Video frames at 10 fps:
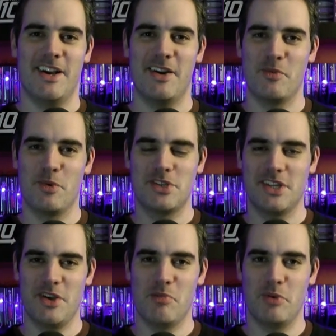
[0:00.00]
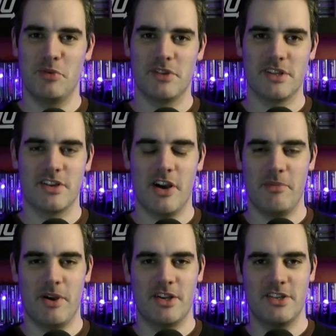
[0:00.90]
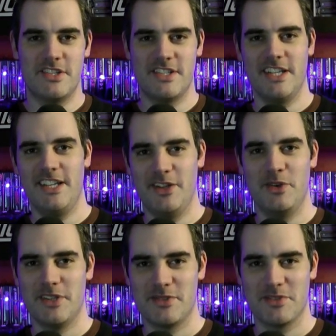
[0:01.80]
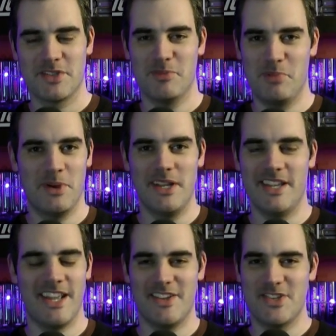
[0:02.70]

Watching the onboard at the time, I could see Lewis was going to pull in there.